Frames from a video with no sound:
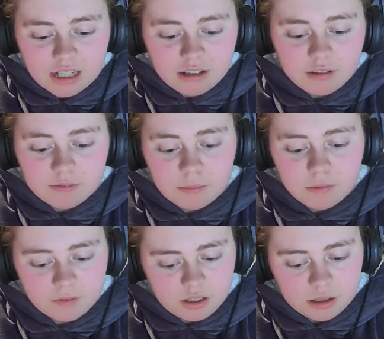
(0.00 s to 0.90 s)
now in the
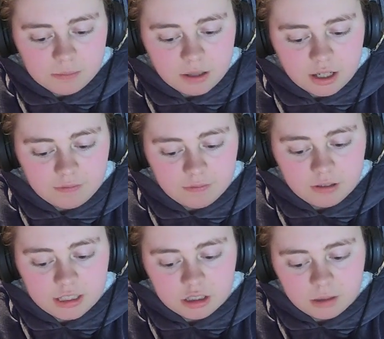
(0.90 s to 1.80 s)
form of a young boy,
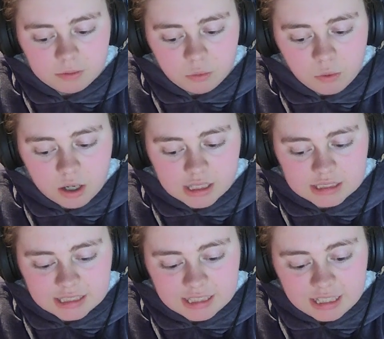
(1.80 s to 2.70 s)
folded up the
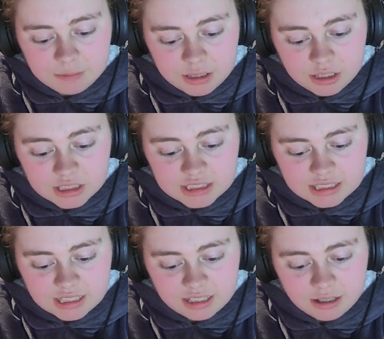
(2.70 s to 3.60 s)
walking stick he had been using
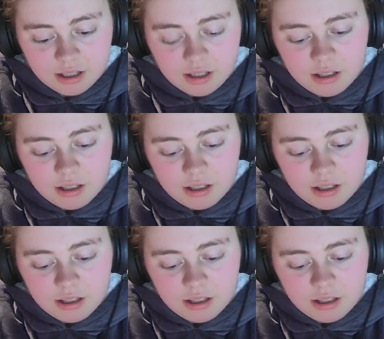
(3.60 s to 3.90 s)
to clear